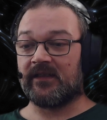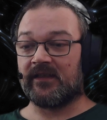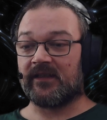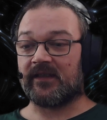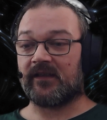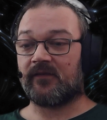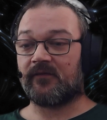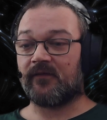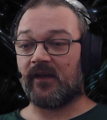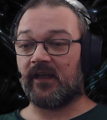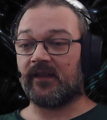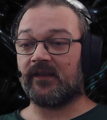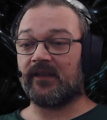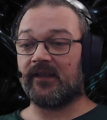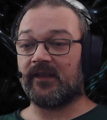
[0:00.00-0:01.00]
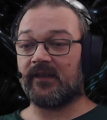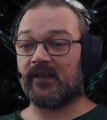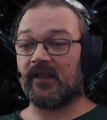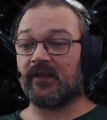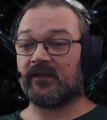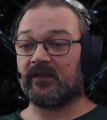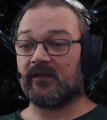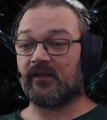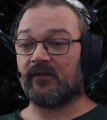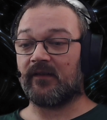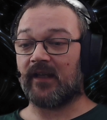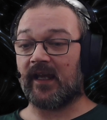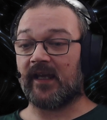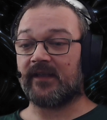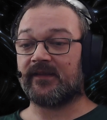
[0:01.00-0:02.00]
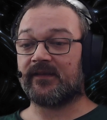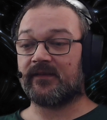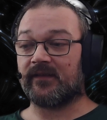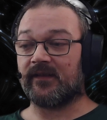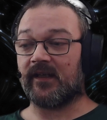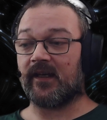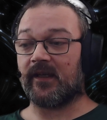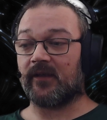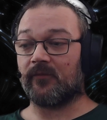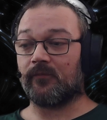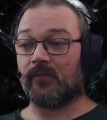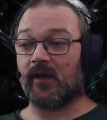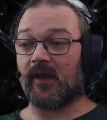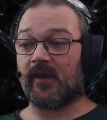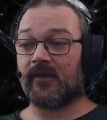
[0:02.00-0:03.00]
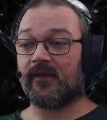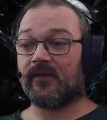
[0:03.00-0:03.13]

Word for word: has finally let her last dying breath.